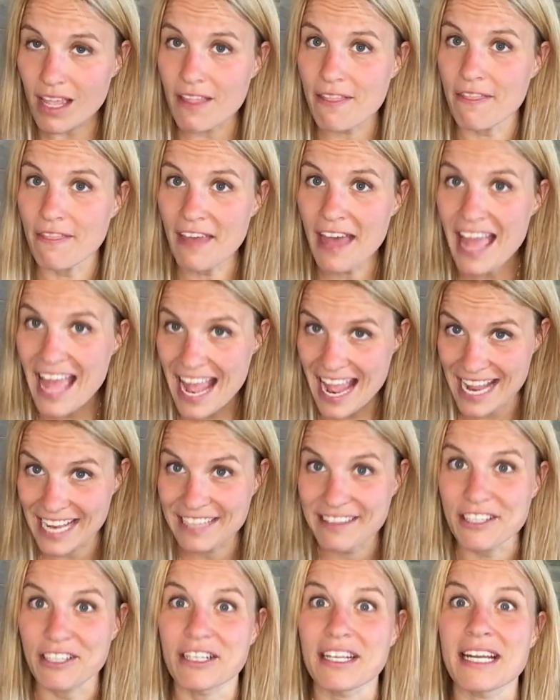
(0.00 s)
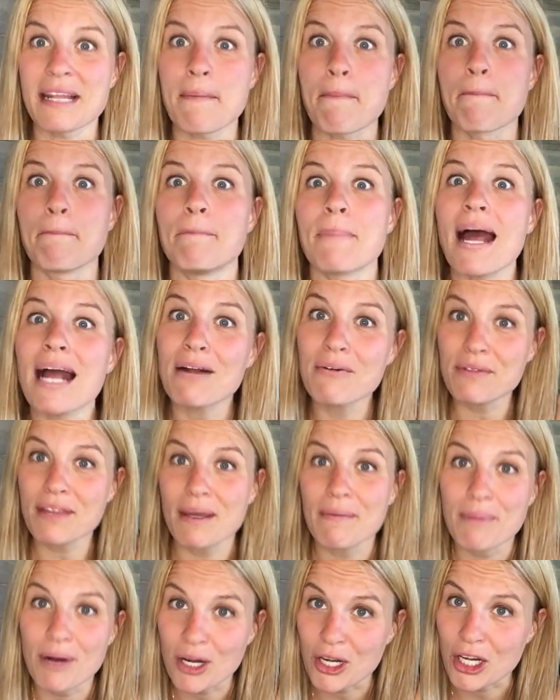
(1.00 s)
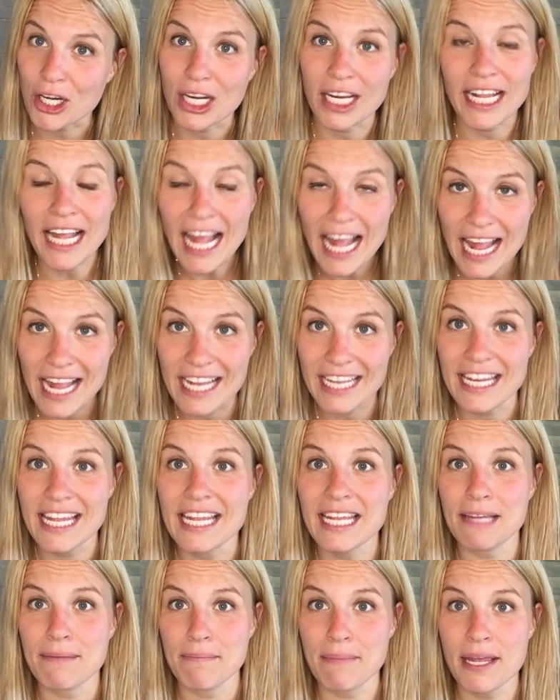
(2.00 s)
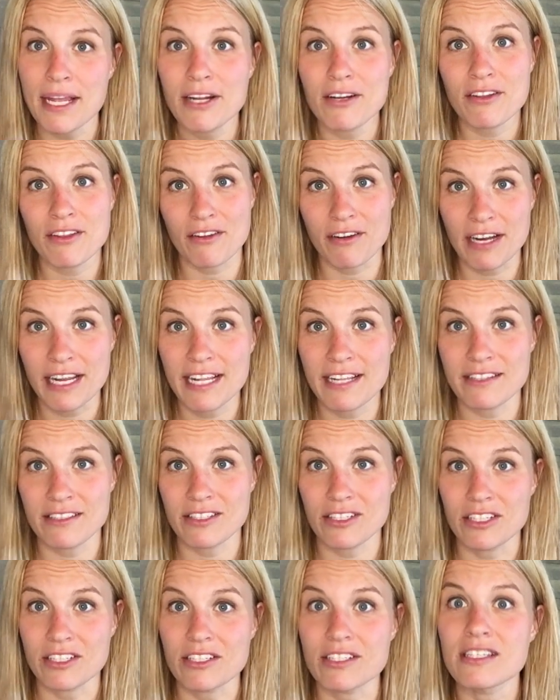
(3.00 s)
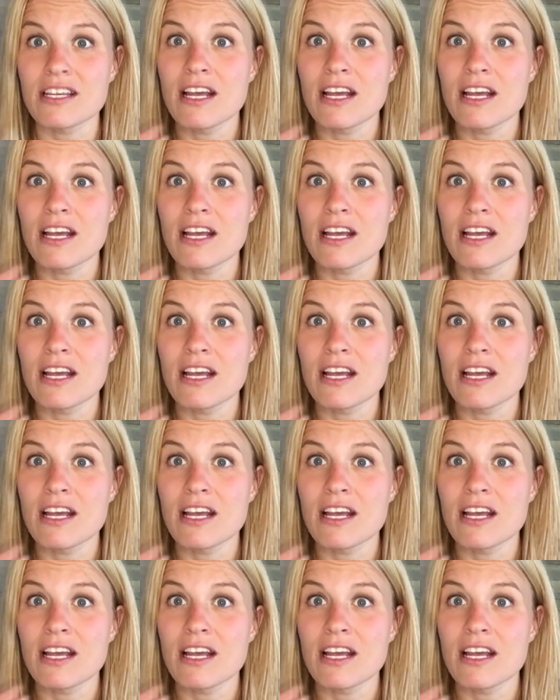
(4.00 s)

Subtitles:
Then they're getting back with that partner again and compare their answers